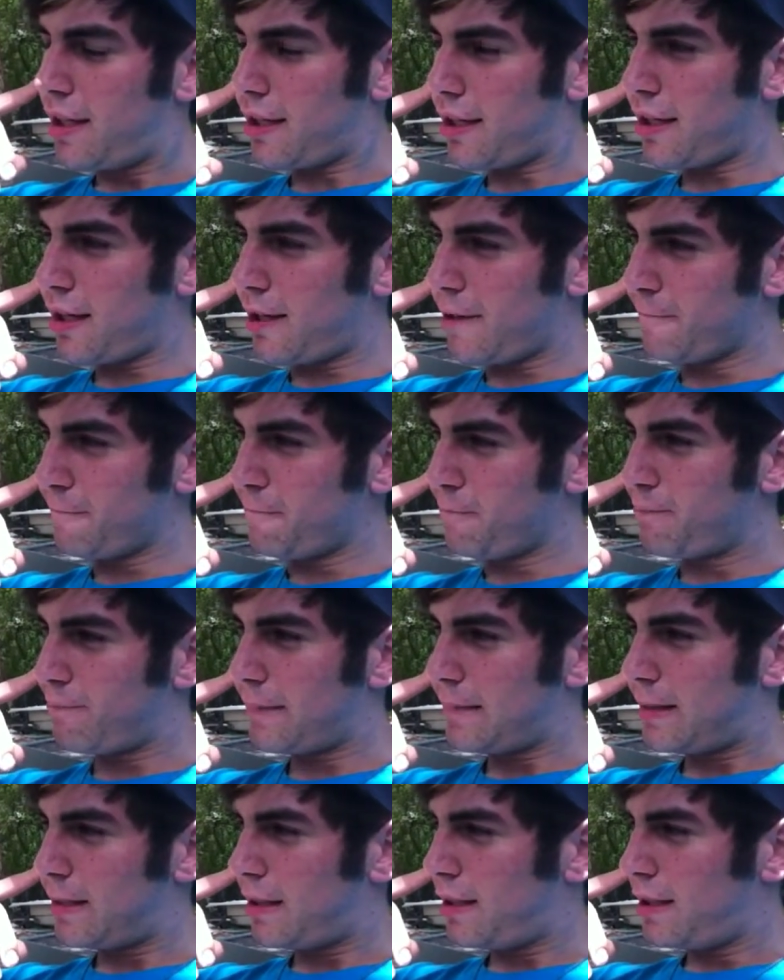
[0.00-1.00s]
Um,
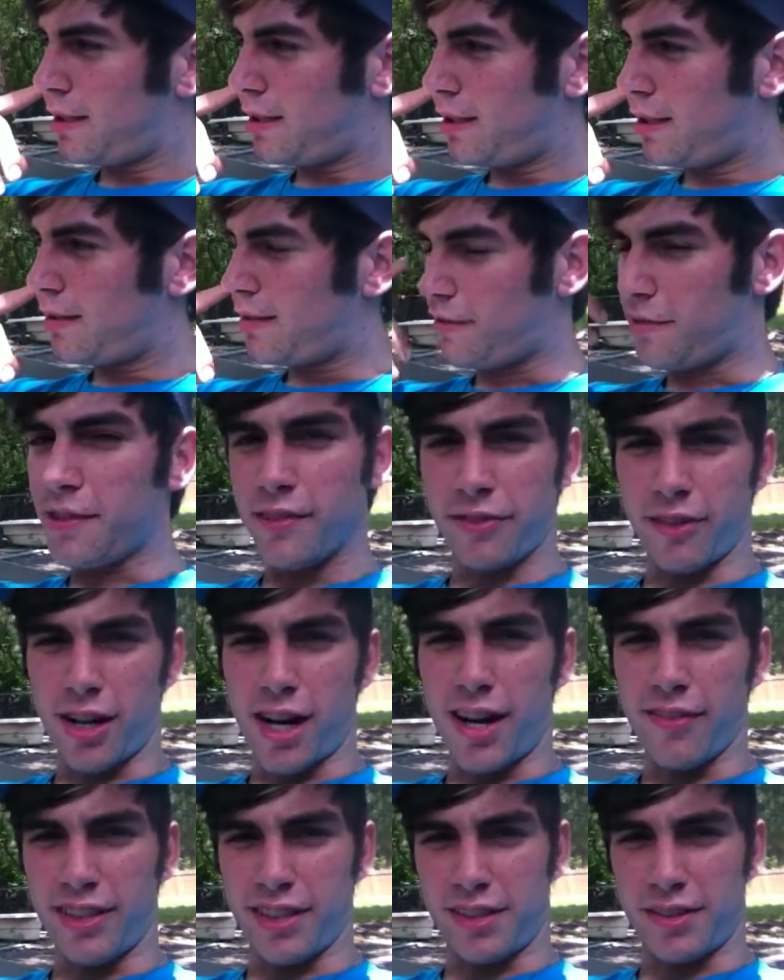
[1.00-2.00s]
I mean for
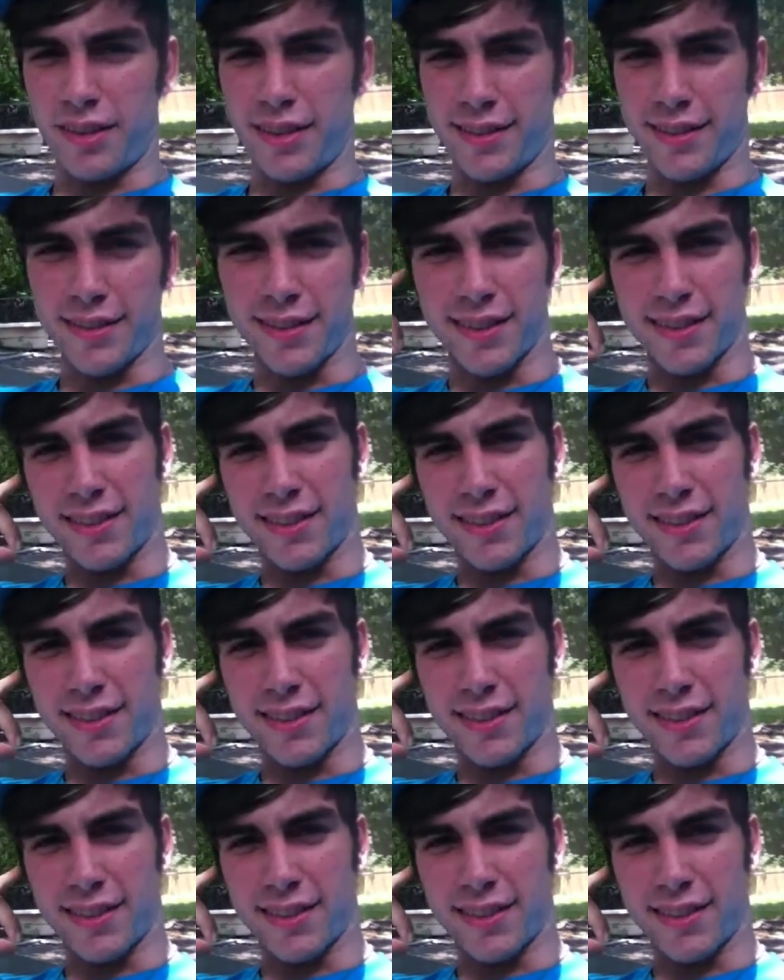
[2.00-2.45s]
obvious reasons